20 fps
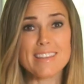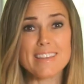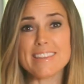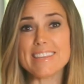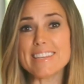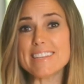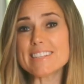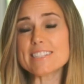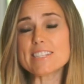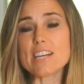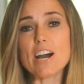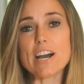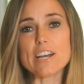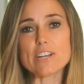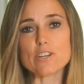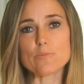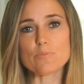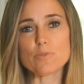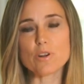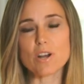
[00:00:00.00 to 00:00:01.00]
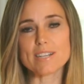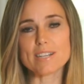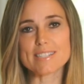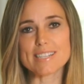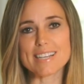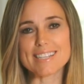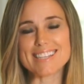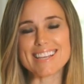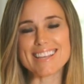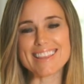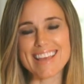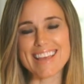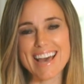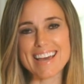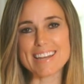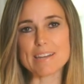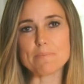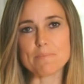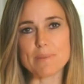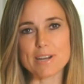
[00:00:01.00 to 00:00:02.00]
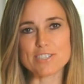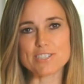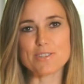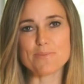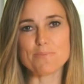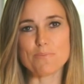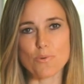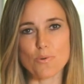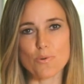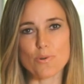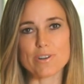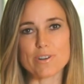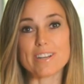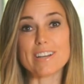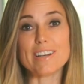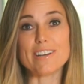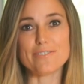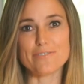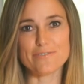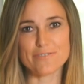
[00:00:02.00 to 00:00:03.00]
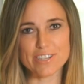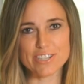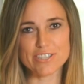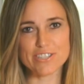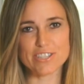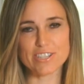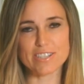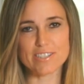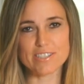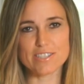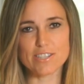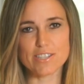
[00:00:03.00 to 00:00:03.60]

the entire process that much more efficient.